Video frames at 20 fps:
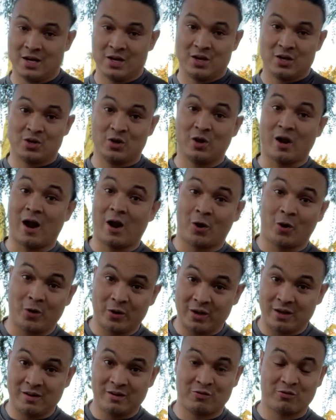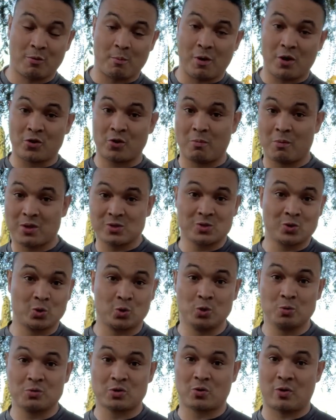you're not hurting from other muscle
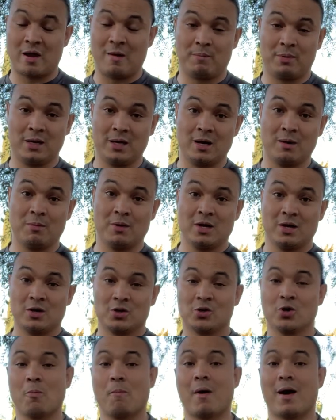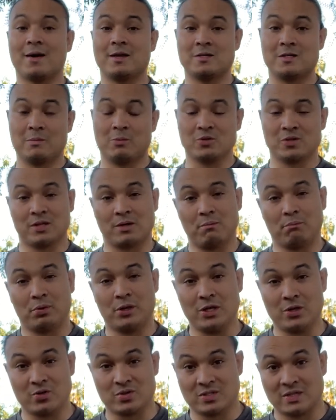groups cramping up. Your body's able to
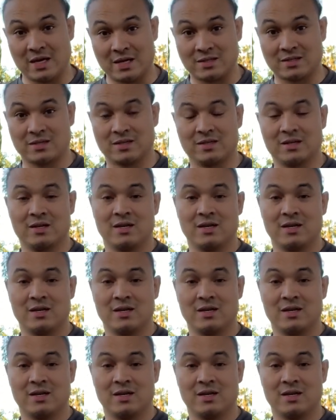complete your sets.